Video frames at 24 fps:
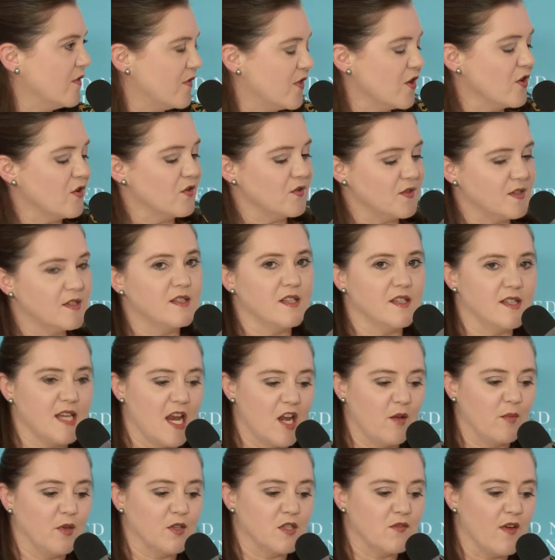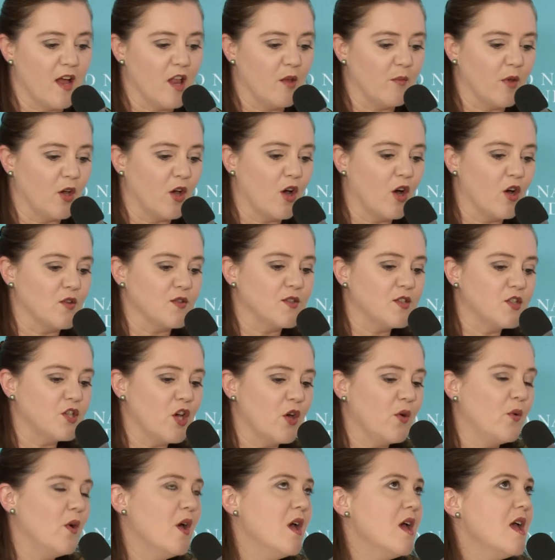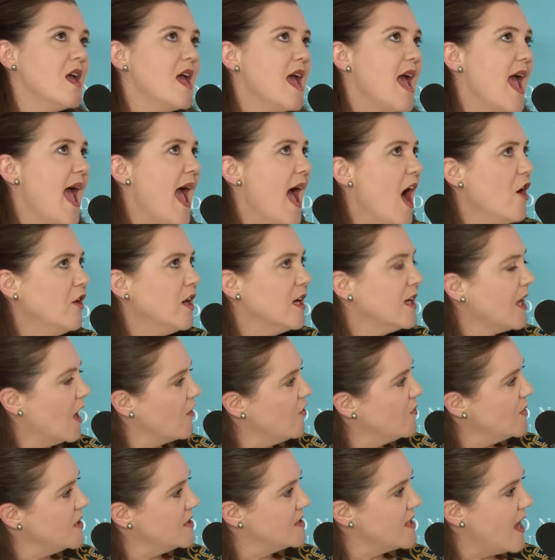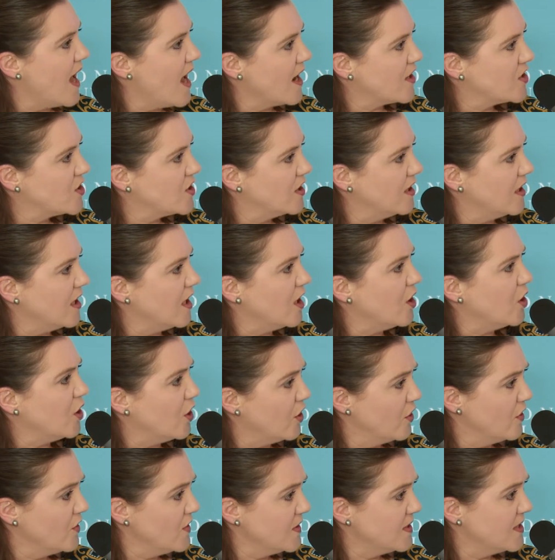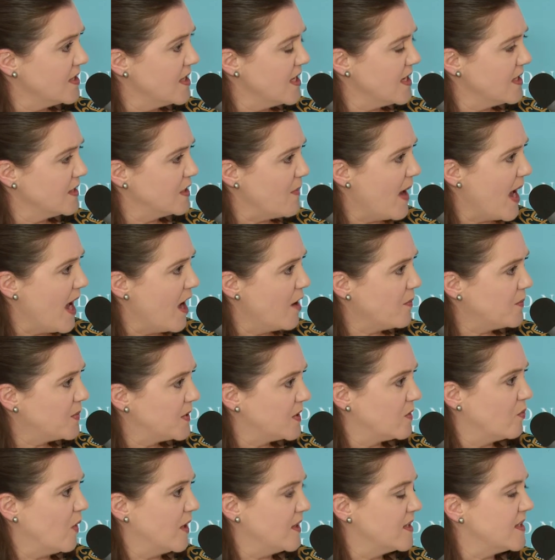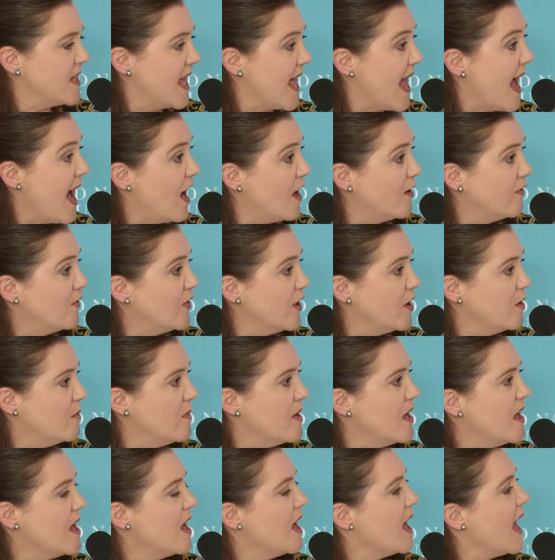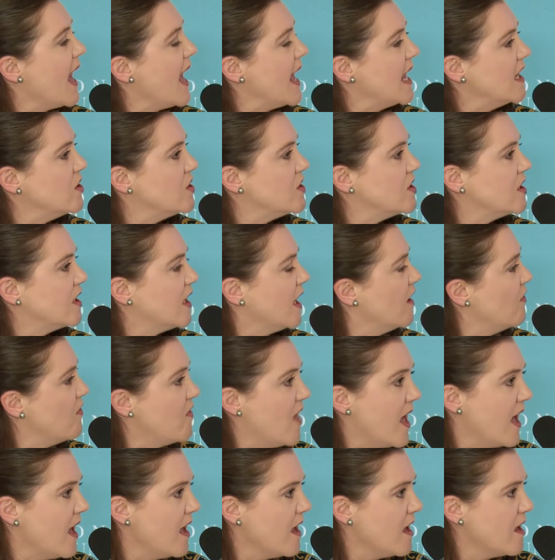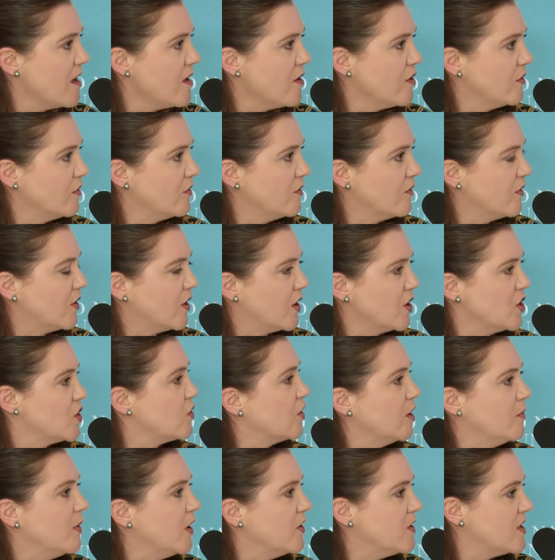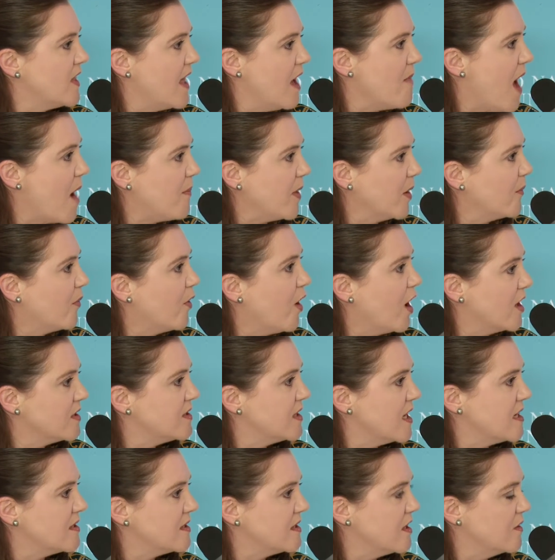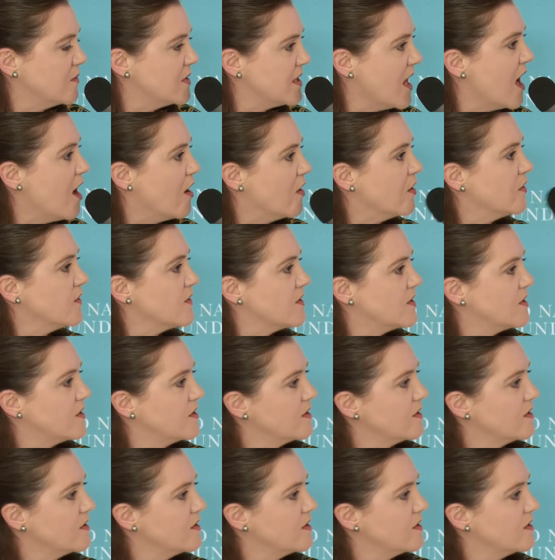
those Sustainable Development Goals. So how do governments actually use these maps once they have them, and can they contribute to that mapping process themselves?